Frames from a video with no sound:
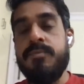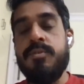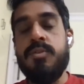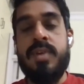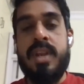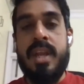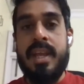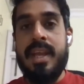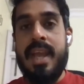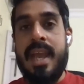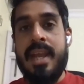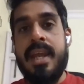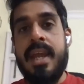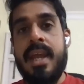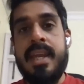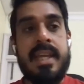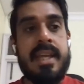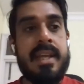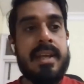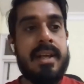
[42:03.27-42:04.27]
So when I get
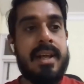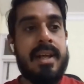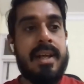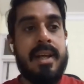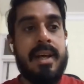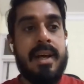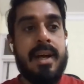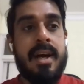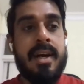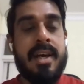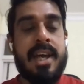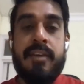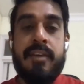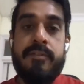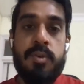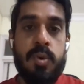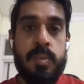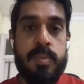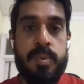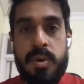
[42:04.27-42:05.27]
any kind of
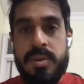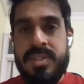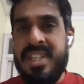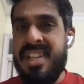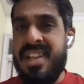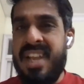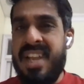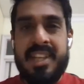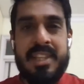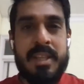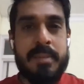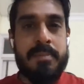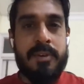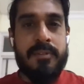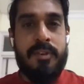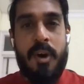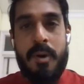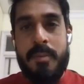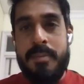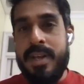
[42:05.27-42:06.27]
loopholes in, like in the
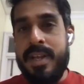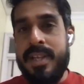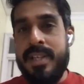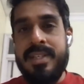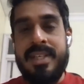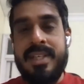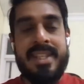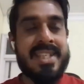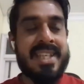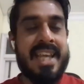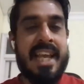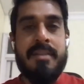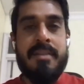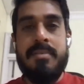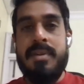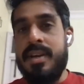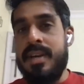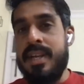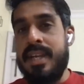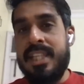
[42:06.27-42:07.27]
performance, in the
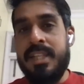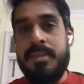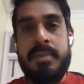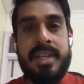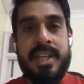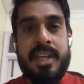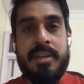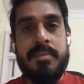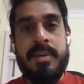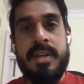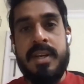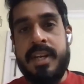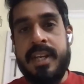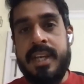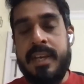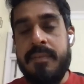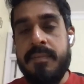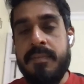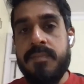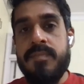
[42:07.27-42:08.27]
scalability, in the
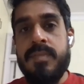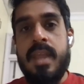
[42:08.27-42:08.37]
maintainability,